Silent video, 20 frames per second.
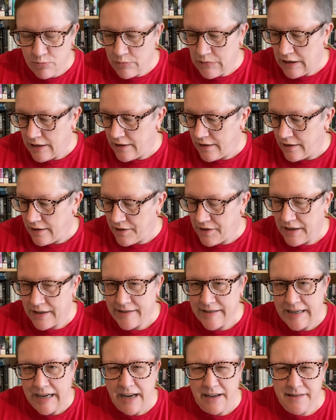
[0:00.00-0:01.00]
I
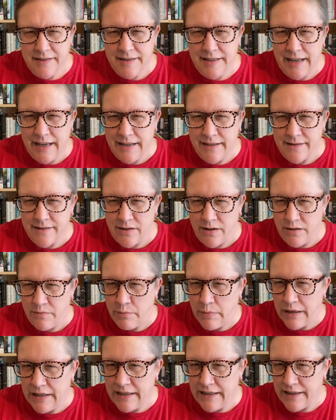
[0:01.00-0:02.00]
think tax day is on
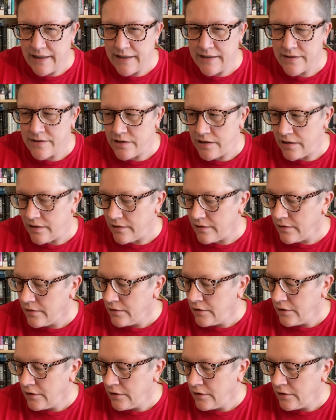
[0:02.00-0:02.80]
Monday this year.